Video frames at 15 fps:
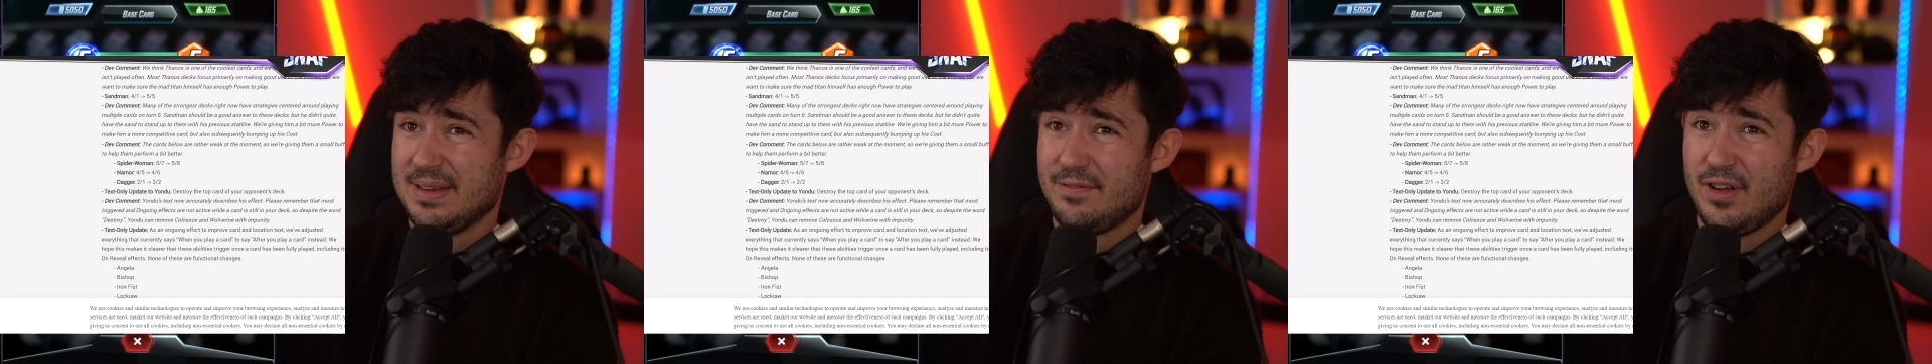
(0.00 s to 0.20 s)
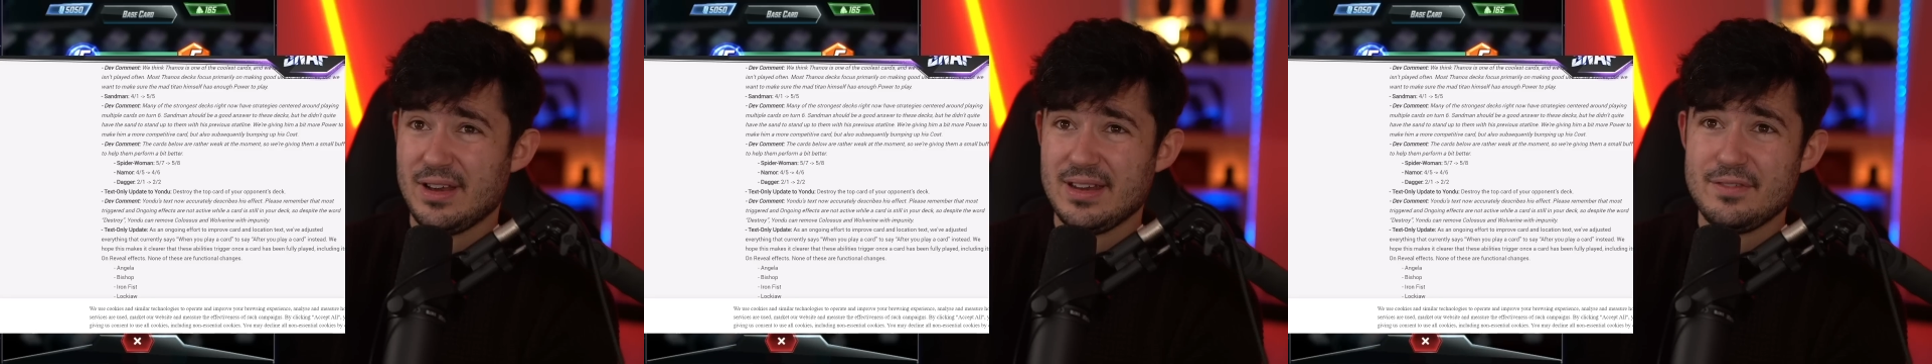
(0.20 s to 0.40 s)

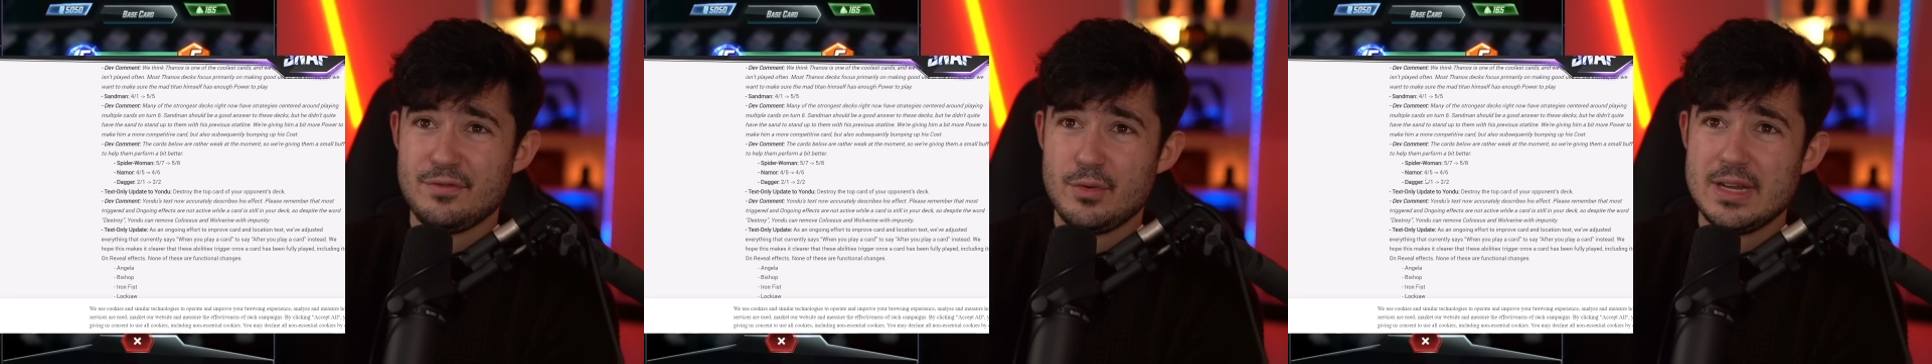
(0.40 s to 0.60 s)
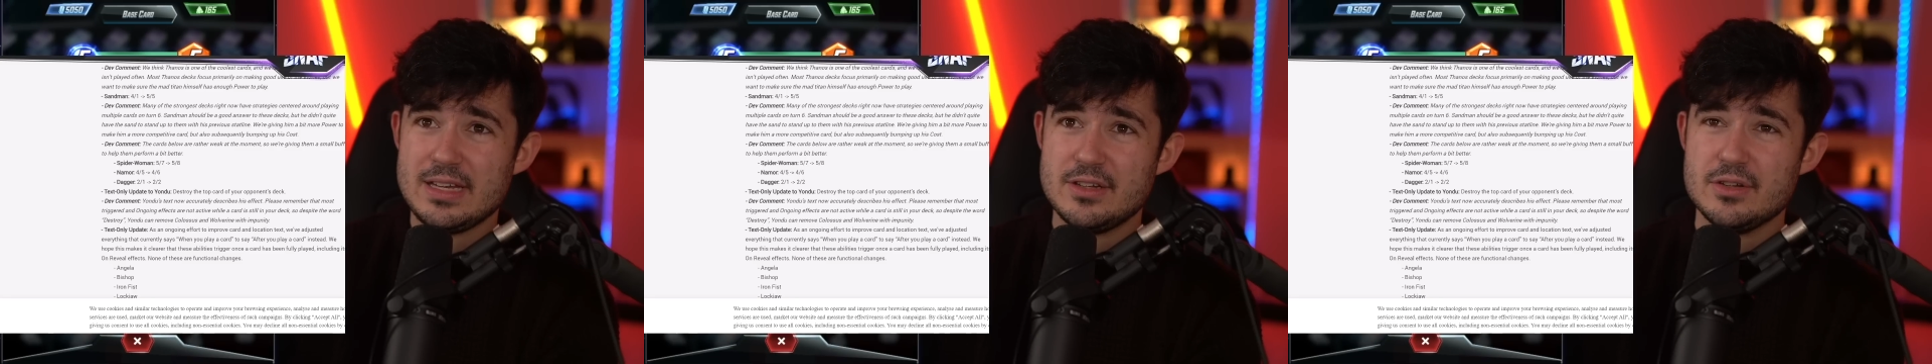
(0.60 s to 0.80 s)
fun if
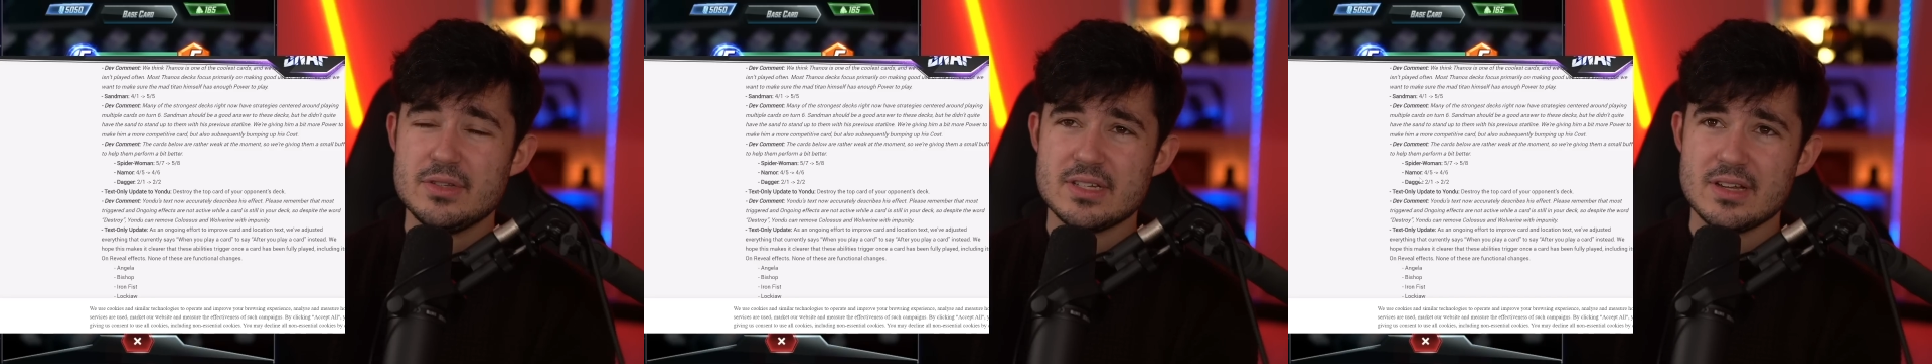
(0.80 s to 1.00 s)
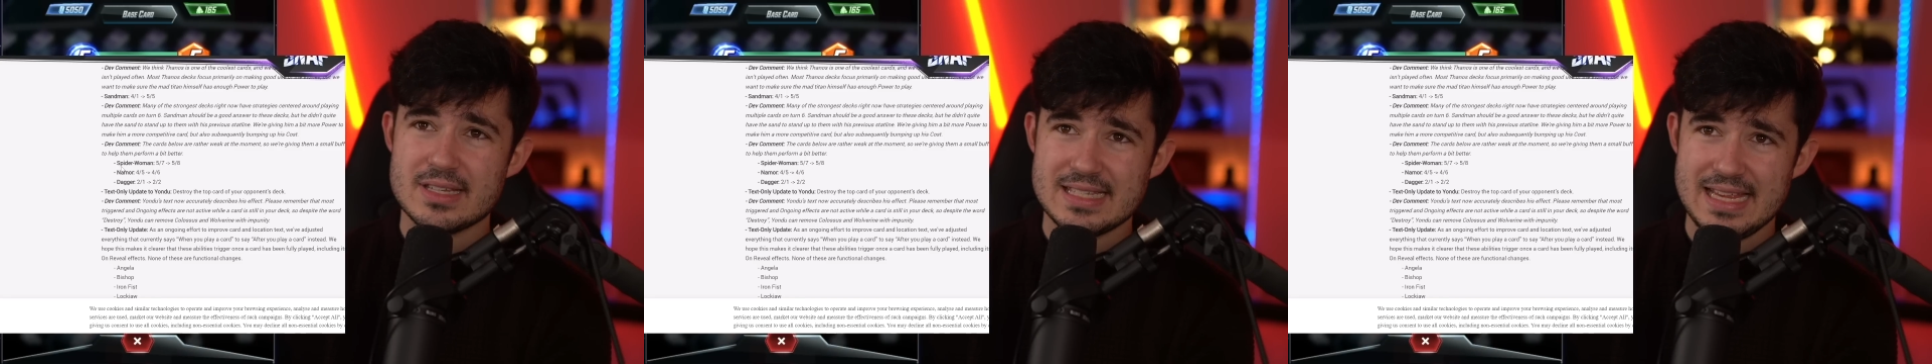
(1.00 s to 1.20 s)
we do
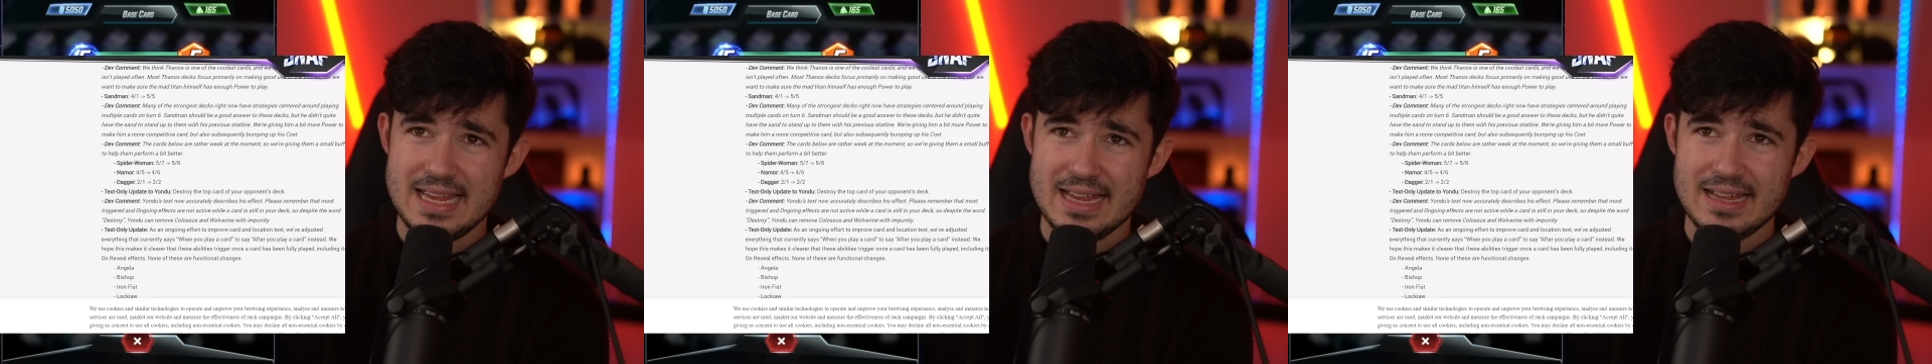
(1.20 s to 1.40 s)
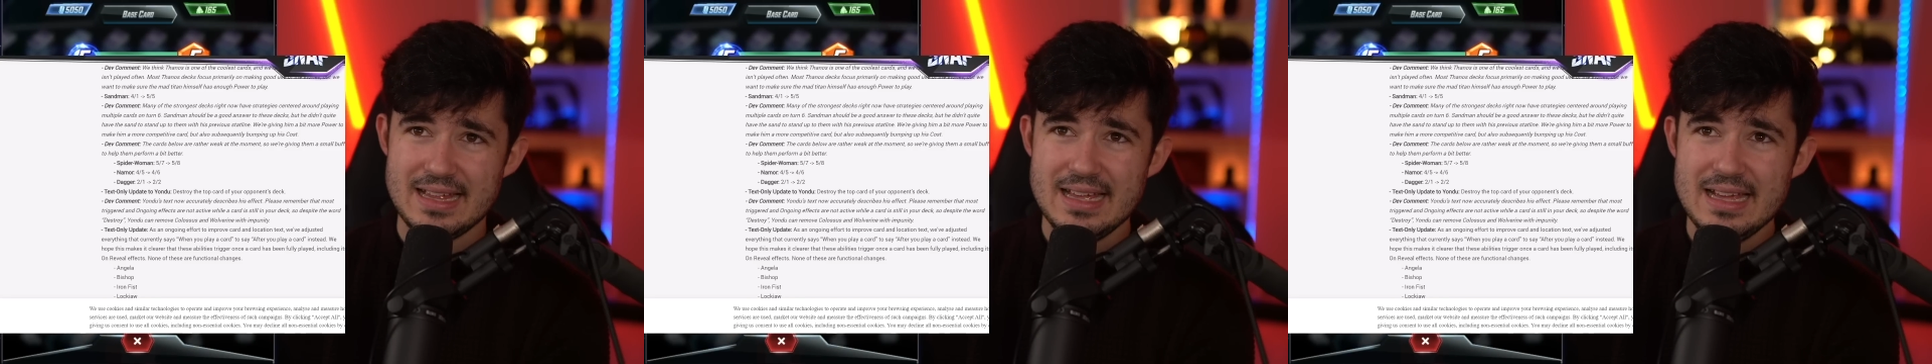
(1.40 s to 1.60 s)
start
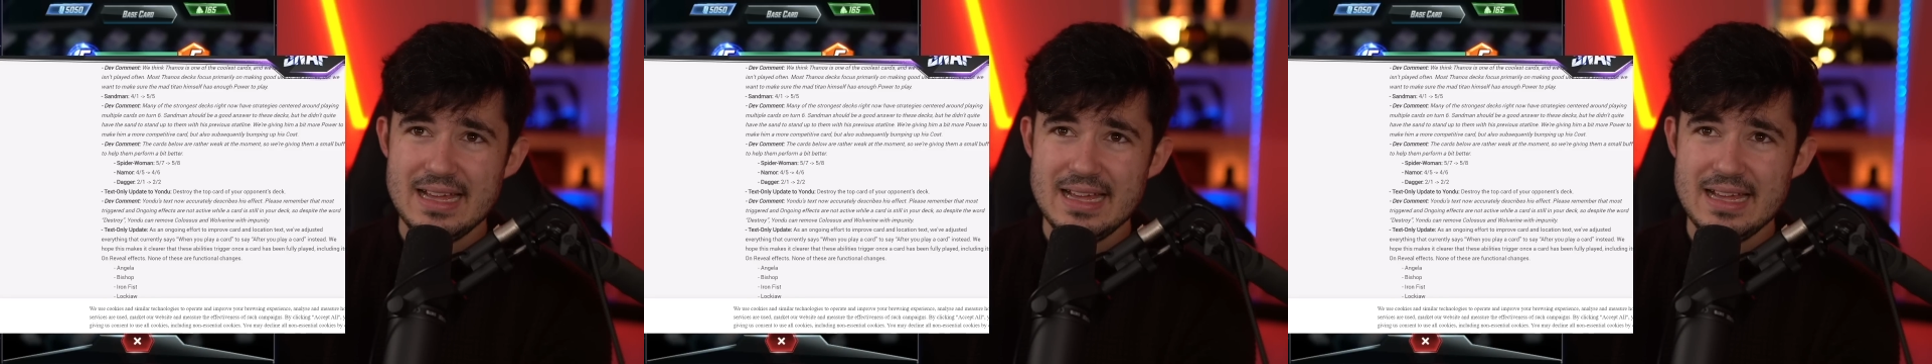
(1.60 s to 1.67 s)
seeing